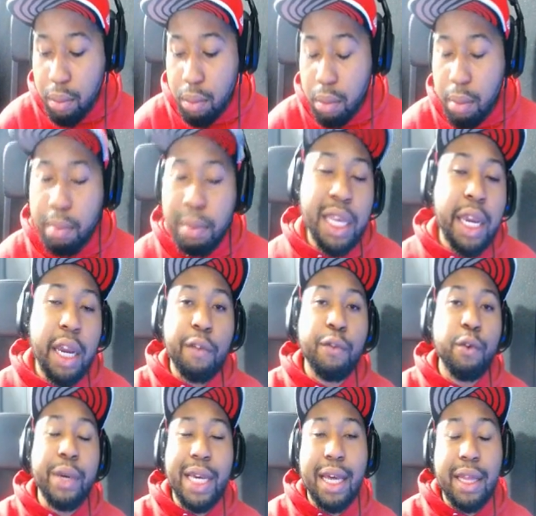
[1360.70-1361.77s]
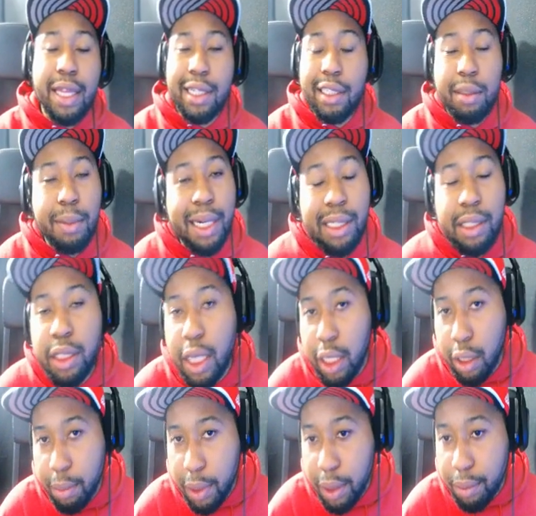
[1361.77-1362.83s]
be careful when y'all think somebody's
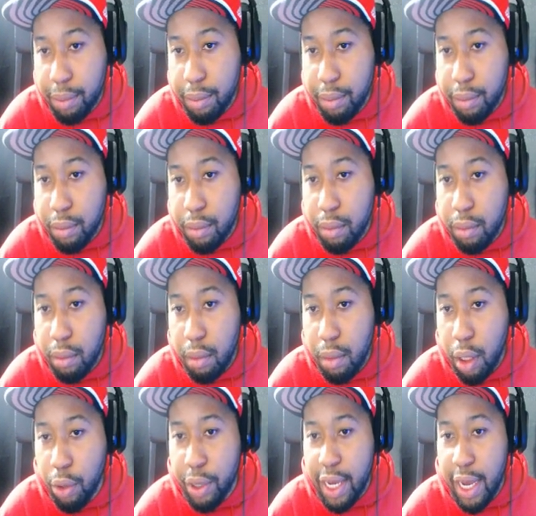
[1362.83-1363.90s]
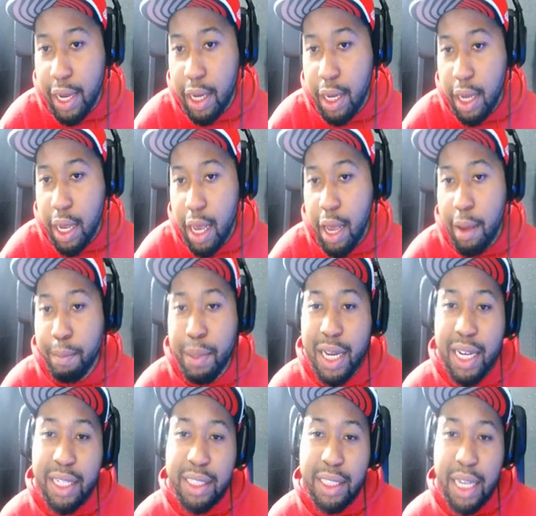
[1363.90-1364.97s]
checking me. Okay?
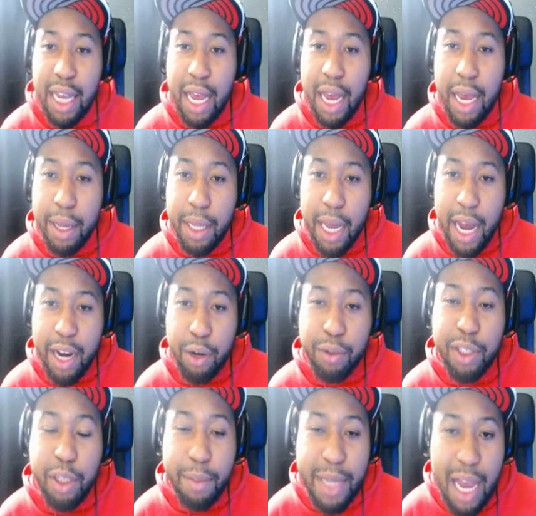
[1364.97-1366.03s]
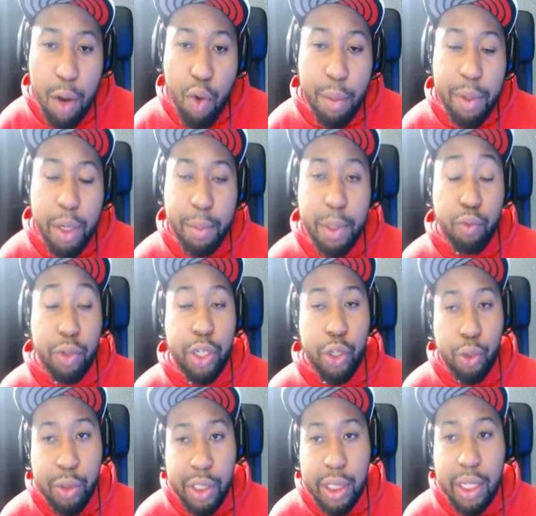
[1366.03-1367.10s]
Because I know some of y'all want me to be
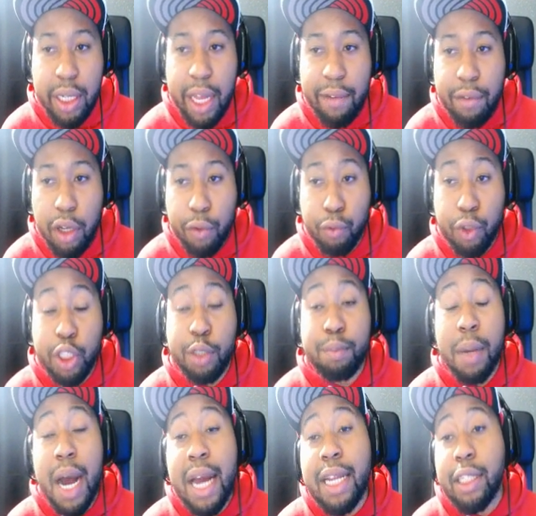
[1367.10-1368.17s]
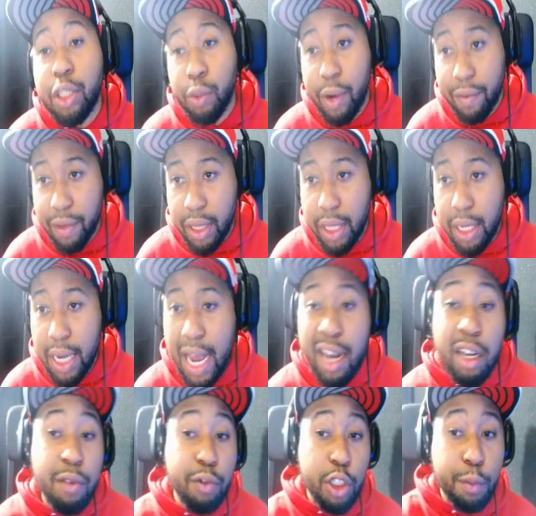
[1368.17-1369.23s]
reduced to the level of responding to everything. I
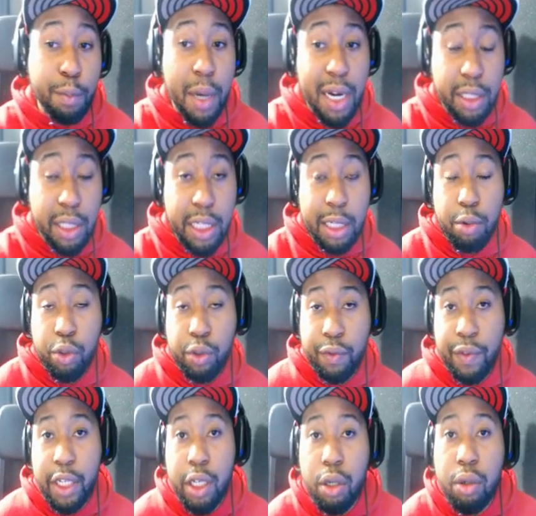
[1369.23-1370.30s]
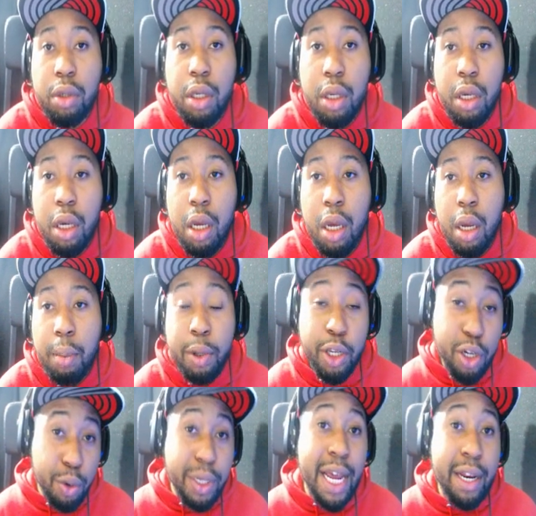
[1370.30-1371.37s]
could have responded to Ebro's video. But you
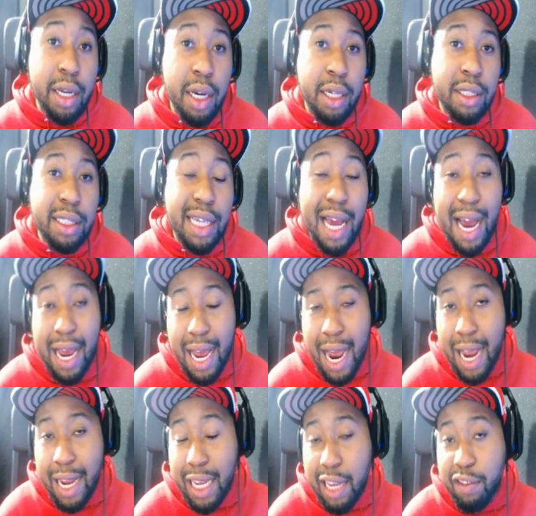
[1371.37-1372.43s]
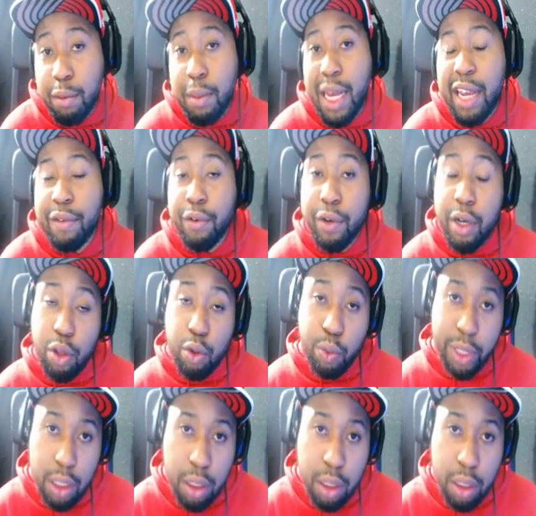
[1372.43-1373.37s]
know what that does? I gave him life for another week.